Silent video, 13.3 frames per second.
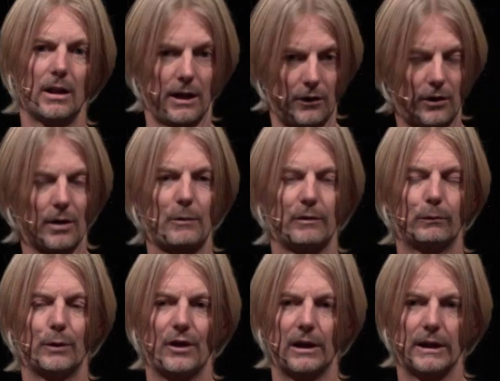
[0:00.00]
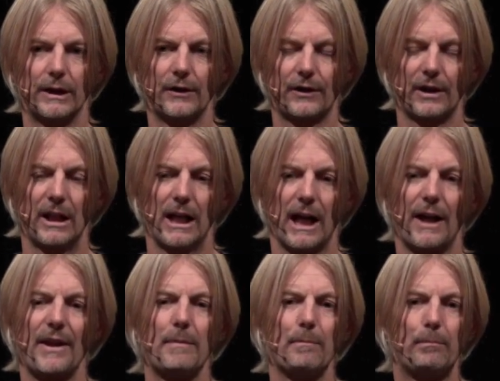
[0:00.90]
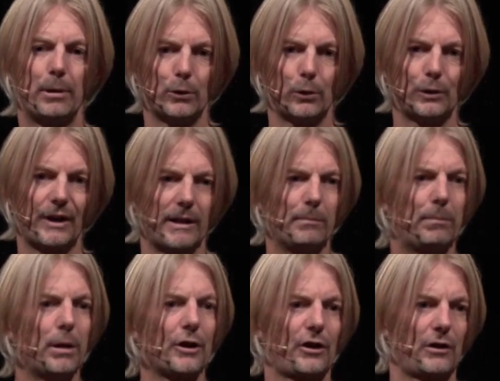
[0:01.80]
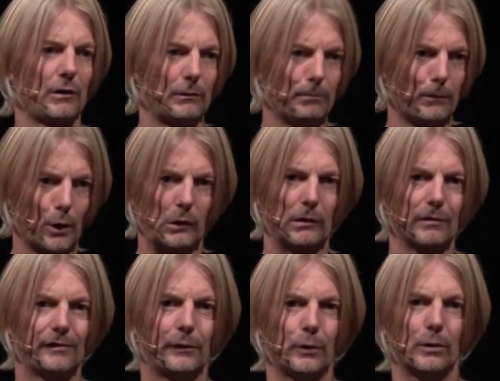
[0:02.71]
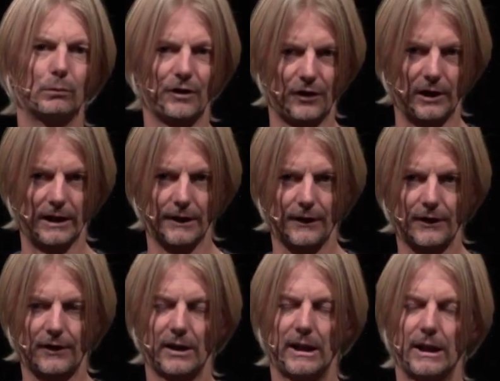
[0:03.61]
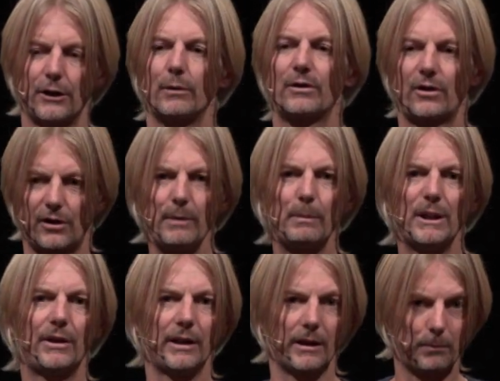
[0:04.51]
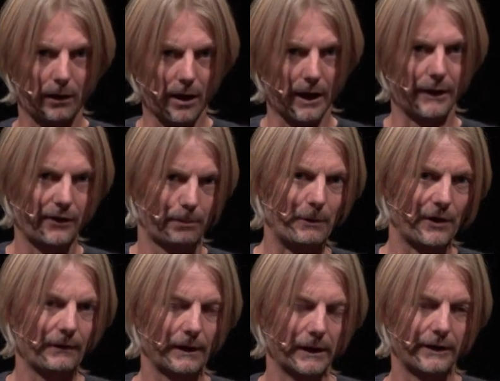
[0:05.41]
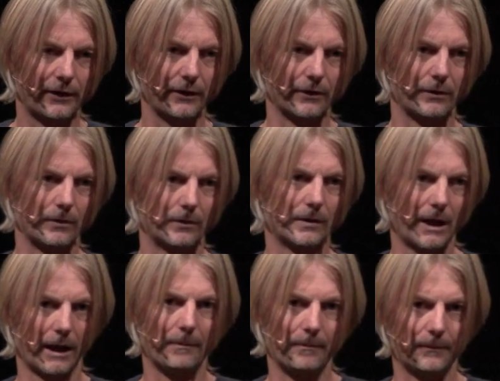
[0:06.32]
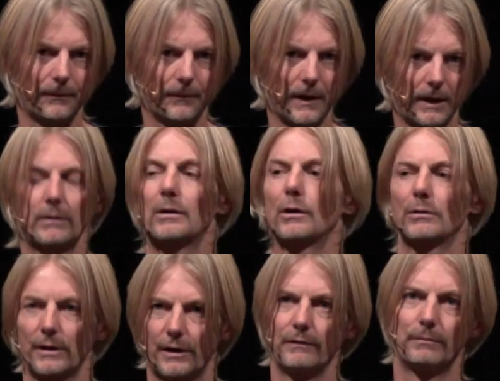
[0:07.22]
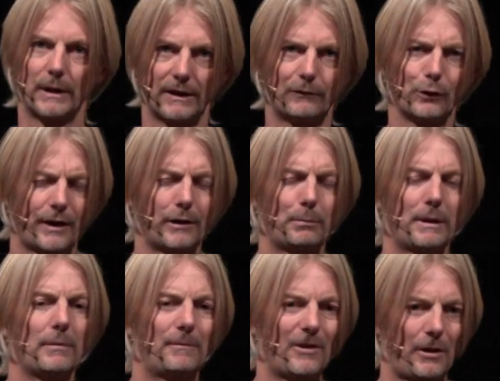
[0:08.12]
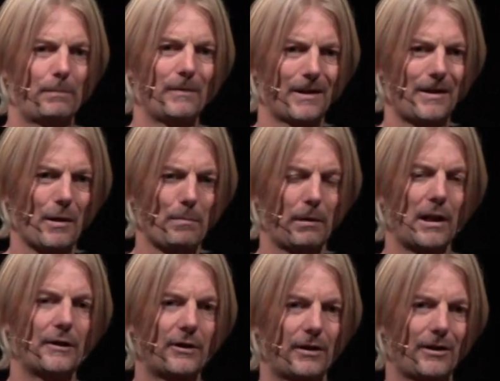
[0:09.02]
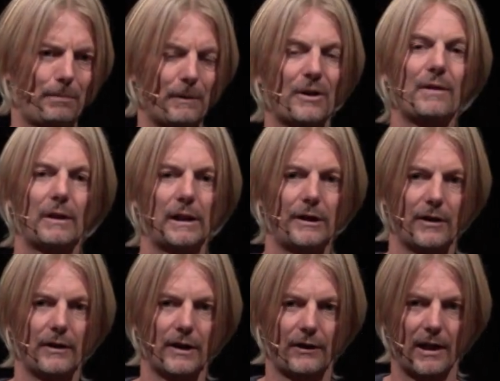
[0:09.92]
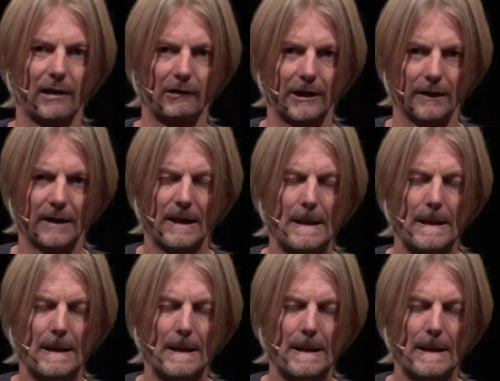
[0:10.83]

in terms of resilience, and then build a personal model for resilience. So it's CBT applied specifically to um, cognitive behavioral therapy, uh, applied specifically to this area.